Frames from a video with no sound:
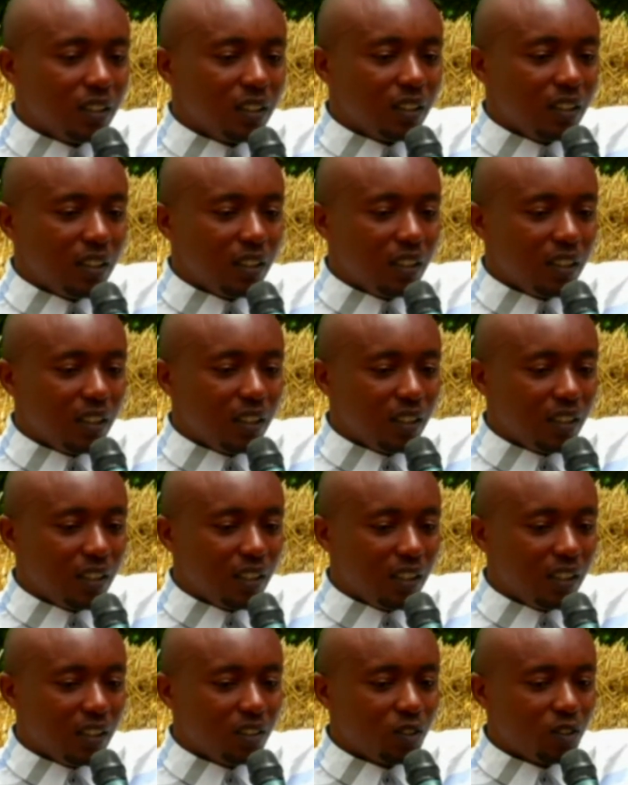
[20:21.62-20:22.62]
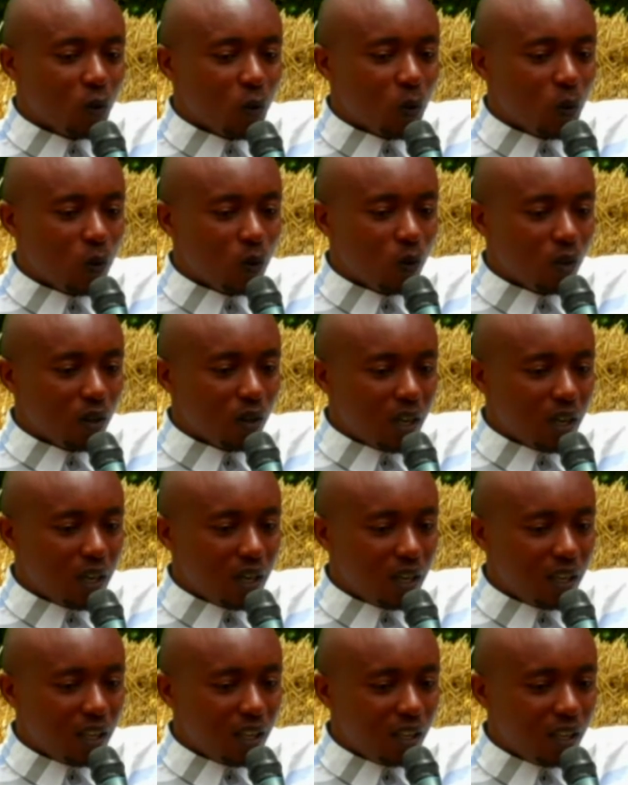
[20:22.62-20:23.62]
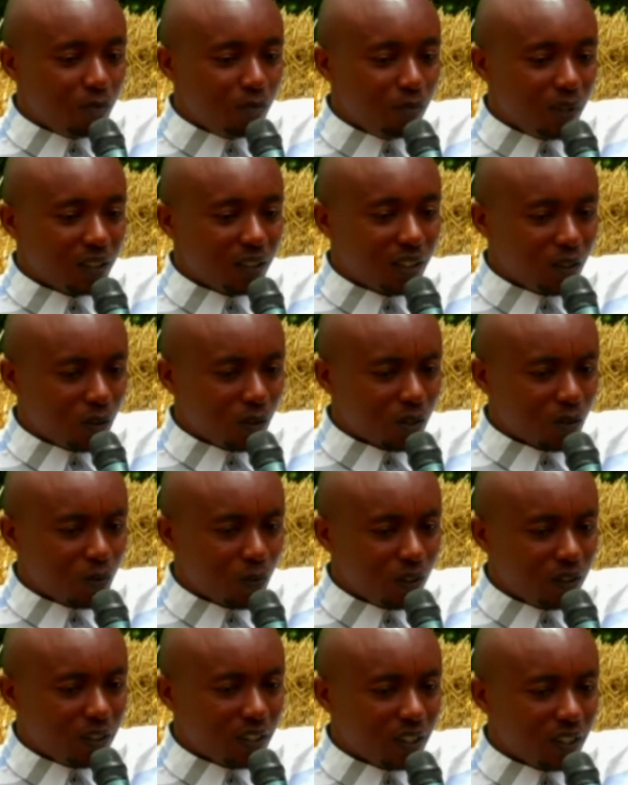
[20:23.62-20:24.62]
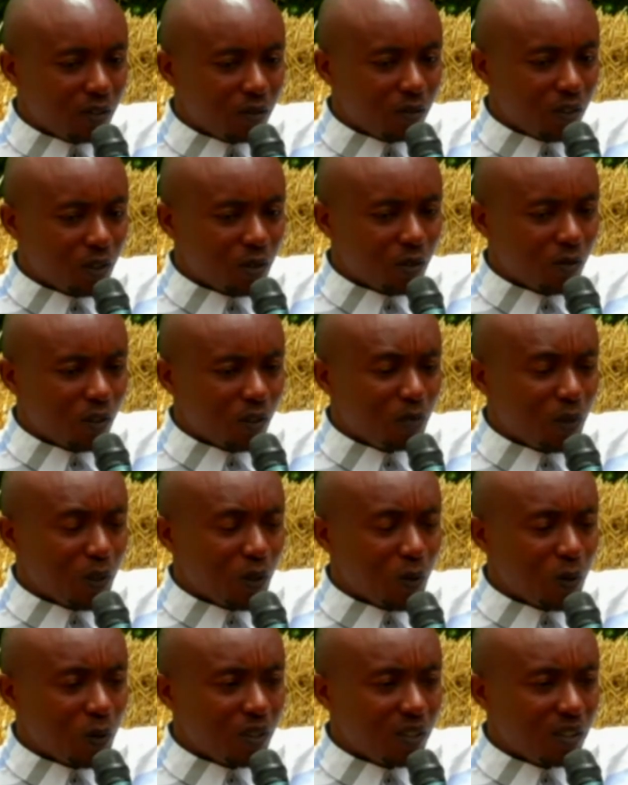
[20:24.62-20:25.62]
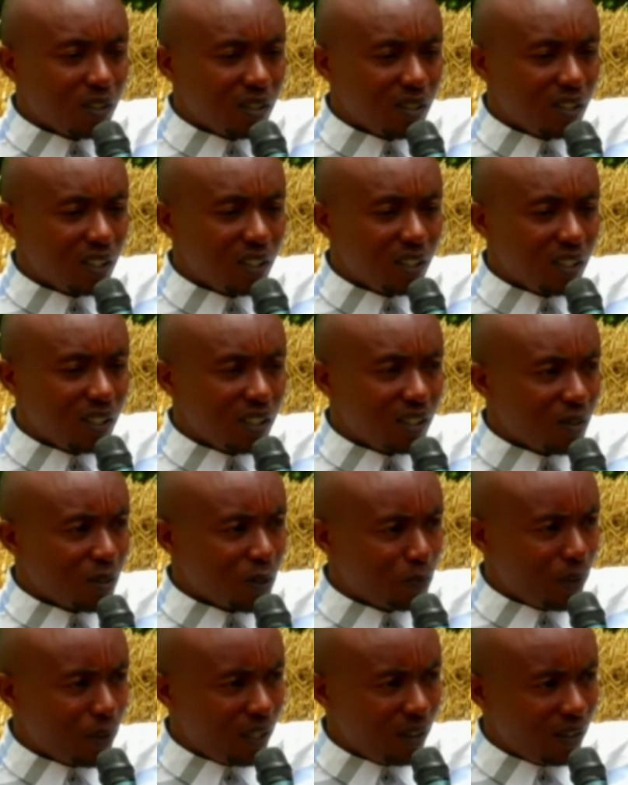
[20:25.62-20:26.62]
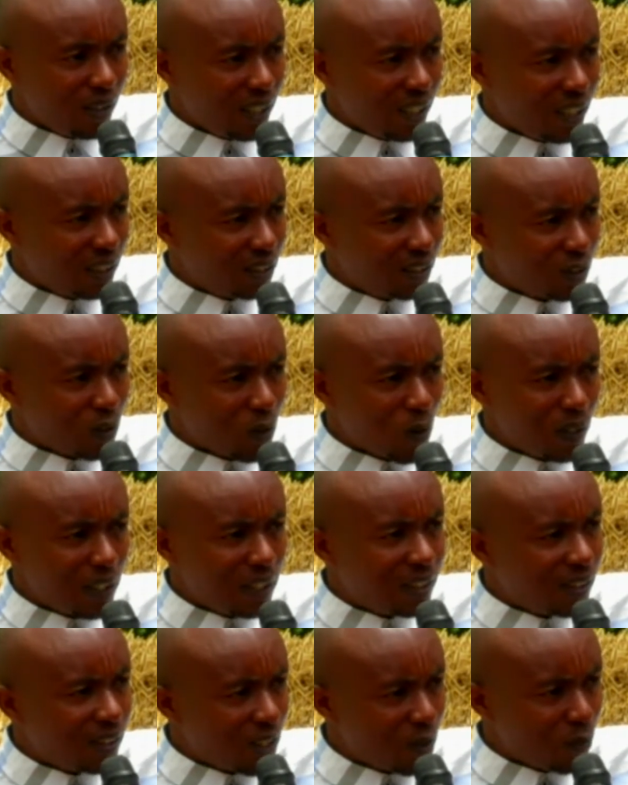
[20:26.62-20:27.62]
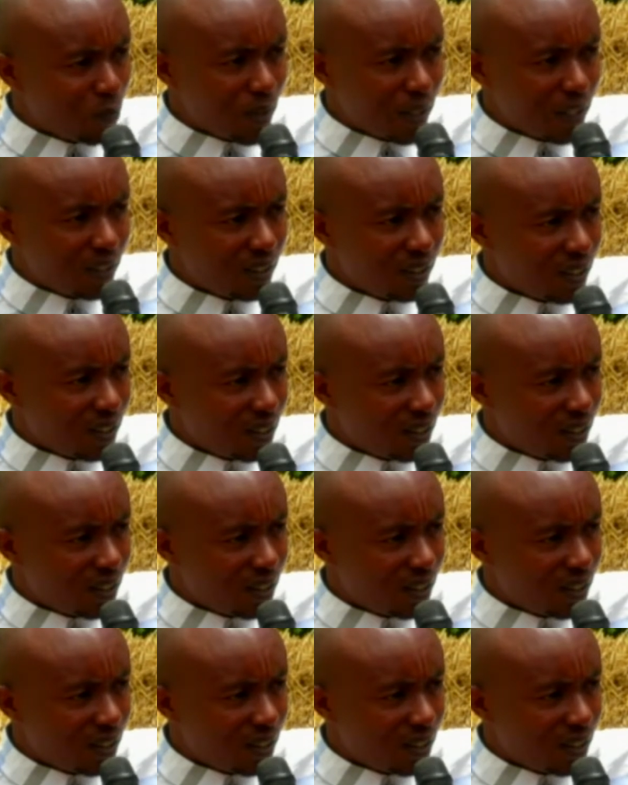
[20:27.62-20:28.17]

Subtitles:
there is no big sin or small sin, first of all, because sin is rebellion against God. It separates us.